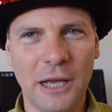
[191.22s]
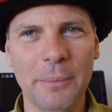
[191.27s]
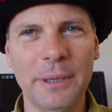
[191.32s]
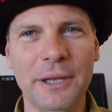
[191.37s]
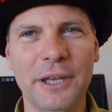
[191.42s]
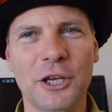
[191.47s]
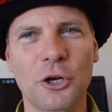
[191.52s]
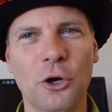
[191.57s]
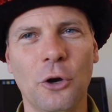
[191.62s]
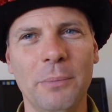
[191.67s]
Tell
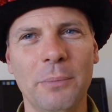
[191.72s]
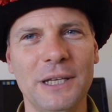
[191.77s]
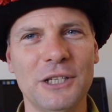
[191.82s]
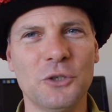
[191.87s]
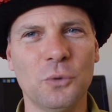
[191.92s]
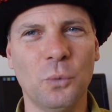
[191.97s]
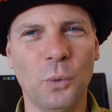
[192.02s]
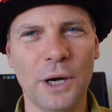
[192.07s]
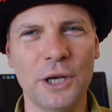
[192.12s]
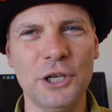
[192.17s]
me in the
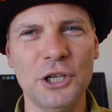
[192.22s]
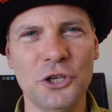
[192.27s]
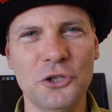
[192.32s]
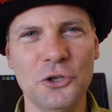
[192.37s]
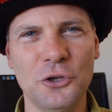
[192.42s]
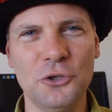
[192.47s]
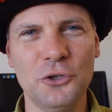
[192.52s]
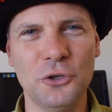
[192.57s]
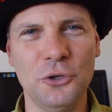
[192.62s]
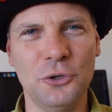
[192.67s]
comments, what did you
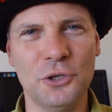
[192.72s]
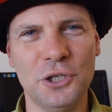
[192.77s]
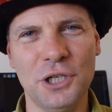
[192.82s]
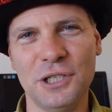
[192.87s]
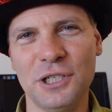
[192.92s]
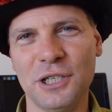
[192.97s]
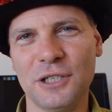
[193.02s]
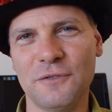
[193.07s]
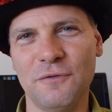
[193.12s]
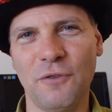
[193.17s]
do to your
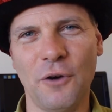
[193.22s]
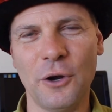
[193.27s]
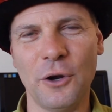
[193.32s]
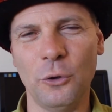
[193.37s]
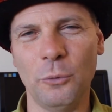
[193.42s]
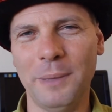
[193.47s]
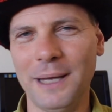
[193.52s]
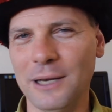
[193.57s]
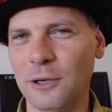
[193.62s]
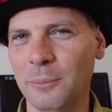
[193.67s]
Chessex
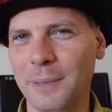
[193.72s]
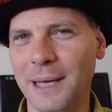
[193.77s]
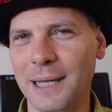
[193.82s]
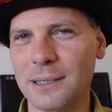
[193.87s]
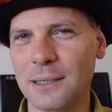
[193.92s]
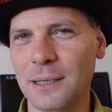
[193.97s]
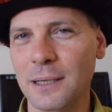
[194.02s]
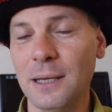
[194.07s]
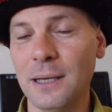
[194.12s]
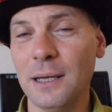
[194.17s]
vinyl battle
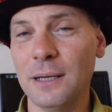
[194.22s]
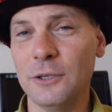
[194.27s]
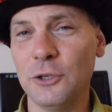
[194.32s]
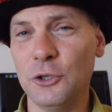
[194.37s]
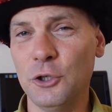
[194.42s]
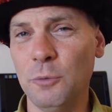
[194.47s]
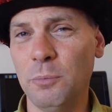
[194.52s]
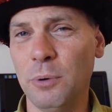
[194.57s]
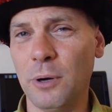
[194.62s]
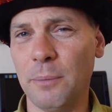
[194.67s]
mat?
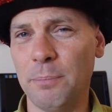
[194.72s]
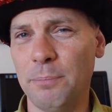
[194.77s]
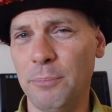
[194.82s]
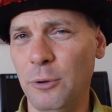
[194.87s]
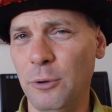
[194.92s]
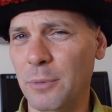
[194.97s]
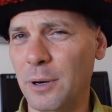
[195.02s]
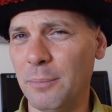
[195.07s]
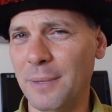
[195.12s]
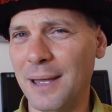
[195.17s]
Did you put a
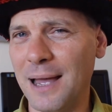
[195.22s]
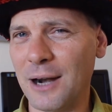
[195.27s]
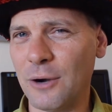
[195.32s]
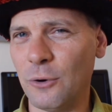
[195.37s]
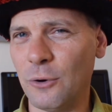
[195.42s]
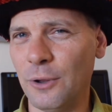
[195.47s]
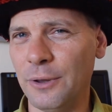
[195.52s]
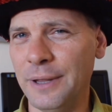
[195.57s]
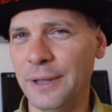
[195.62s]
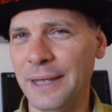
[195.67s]
permanent
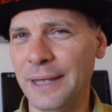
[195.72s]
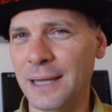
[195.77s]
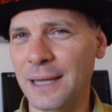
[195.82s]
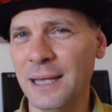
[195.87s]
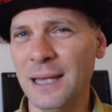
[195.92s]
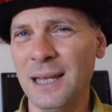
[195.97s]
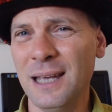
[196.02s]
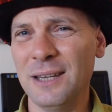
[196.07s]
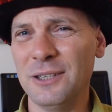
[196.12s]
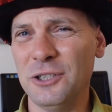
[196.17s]
marker on
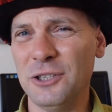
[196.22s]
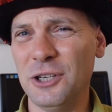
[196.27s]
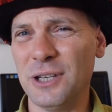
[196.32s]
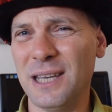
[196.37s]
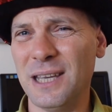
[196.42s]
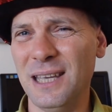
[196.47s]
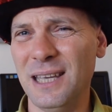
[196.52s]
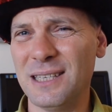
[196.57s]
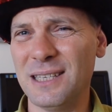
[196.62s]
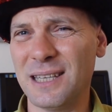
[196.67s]
there? Did
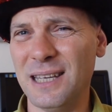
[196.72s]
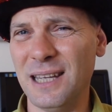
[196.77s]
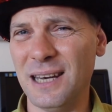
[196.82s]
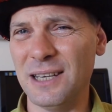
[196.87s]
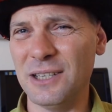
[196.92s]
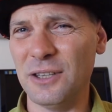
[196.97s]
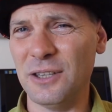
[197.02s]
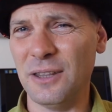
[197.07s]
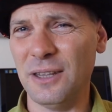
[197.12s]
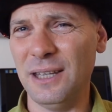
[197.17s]
your kids
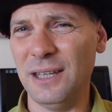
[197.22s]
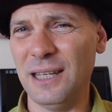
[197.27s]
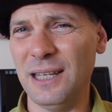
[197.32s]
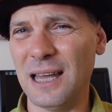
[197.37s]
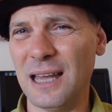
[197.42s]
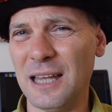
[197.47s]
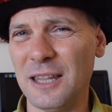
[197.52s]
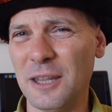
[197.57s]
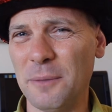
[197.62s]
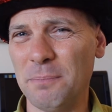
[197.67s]
get into
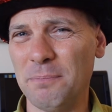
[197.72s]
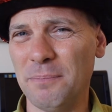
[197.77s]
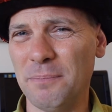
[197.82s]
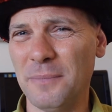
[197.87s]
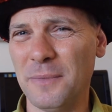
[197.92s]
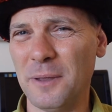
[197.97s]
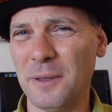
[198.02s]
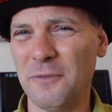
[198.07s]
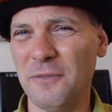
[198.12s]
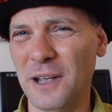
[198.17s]
the, uh,
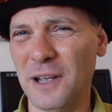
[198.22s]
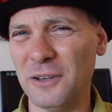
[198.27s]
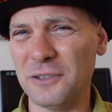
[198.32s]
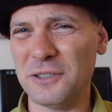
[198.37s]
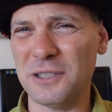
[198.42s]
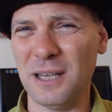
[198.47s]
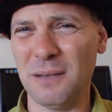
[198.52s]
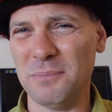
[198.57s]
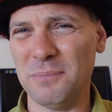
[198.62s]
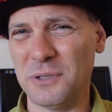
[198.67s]
the
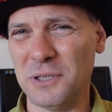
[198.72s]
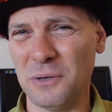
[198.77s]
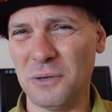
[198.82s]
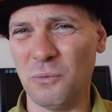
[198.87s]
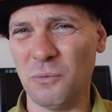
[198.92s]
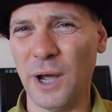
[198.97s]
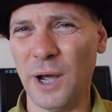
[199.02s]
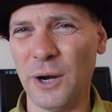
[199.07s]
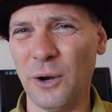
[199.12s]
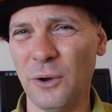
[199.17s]
felt tips
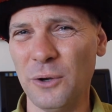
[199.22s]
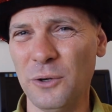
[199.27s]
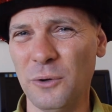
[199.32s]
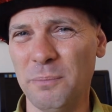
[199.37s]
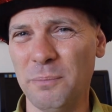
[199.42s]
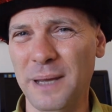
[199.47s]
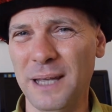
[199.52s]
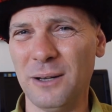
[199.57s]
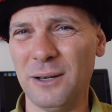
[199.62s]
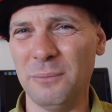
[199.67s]
and write on
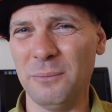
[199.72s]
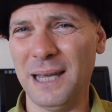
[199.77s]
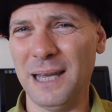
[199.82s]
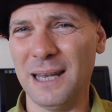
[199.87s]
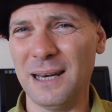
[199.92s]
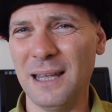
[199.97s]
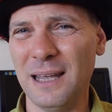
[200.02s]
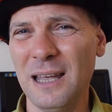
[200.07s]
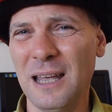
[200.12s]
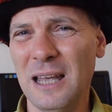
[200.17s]
your battle
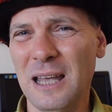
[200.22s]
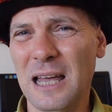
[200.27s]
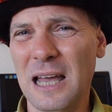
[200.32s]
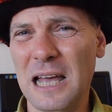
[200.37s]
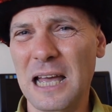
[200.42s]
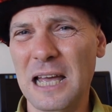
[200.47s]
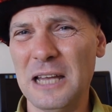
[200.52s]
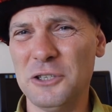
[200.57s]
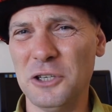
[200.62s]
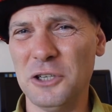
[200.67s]
mat?
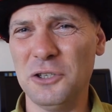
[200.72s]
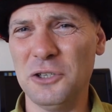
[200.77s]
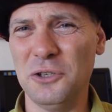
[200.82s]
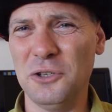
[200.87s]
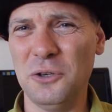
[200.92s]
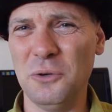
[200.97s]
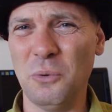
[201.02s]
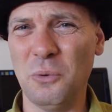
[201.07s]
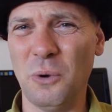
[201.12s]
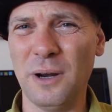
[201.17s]
Uh,
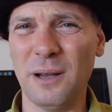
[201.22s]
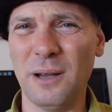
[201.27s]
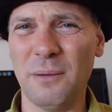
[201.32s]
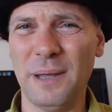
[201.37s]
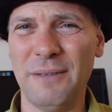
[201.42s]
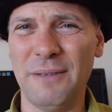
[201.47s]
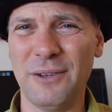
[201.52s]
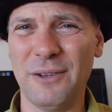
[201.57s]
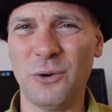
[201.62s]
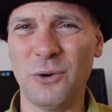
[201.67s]
did you wind
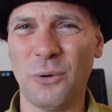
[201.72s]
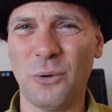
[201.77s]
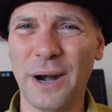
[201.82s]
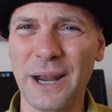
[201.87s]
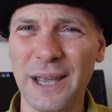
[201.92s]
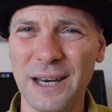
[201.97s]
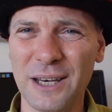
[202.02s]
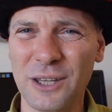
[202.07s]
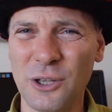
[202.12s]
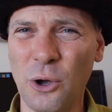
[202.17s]
up having
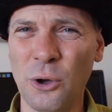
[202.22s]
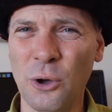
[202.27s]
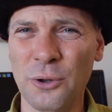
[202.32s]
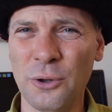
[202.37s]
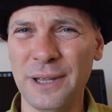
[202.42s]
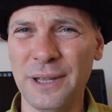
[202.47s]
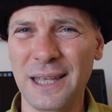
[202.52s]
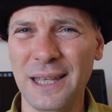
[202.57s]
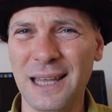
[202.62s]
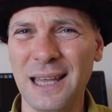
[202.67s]
crayon go
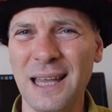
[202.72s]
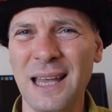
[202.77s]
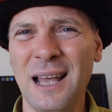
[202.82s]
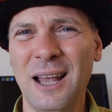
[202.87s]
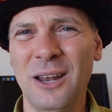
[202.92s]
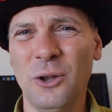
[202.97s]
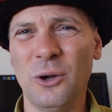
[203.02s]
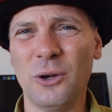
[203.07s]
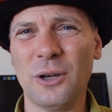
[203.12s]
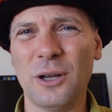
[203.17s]
on there?
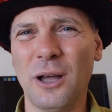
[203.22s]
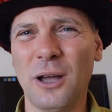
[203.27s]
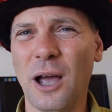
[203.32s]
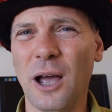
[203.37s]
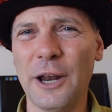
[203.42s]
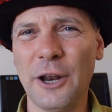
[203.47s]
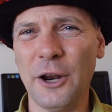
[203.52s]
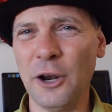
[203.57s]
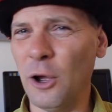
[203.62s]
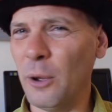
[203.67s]
Look,
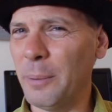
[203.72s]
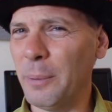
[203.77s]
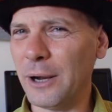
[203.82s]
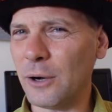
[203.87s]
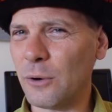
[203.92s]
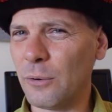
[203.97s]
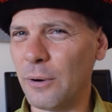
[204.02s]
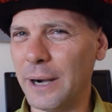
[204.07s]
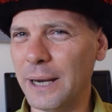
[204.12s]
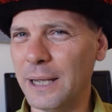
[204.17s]
I don't know
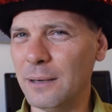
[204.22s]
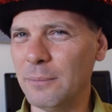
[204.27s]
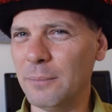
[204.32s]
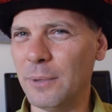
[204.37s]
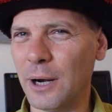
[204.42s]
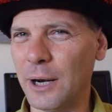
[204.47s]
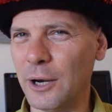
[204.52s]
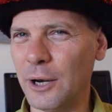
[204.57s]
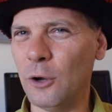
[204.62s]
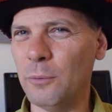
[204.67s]
about crayon,
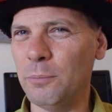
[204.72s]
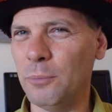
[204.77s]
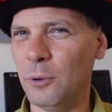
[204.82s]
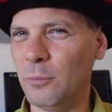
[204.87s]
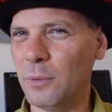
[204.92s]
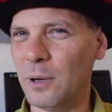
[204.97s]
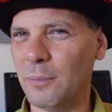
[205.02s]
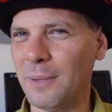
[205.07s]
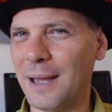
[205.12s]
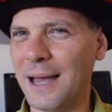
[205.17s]
but I know
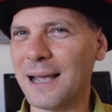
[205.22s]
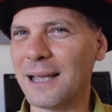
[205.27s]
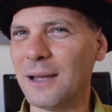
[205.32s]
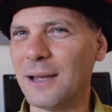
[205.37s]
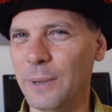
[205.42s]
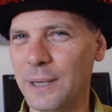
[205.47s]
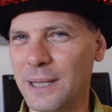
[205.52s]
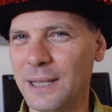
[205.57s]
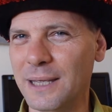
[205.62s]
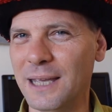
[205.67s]
permanent
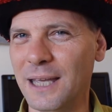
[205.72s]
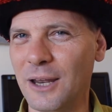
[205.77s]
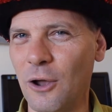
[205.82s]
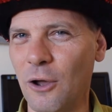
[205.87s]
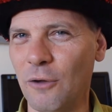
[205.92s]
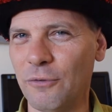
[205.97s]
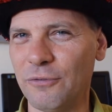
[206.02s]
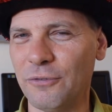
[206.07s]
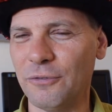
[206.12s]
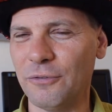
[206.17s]
marker we can get
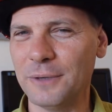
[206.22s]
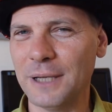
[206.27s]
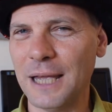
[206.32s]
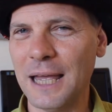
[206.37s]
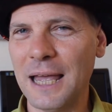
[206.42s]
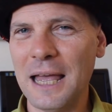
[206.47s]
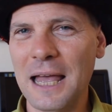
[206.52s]
off.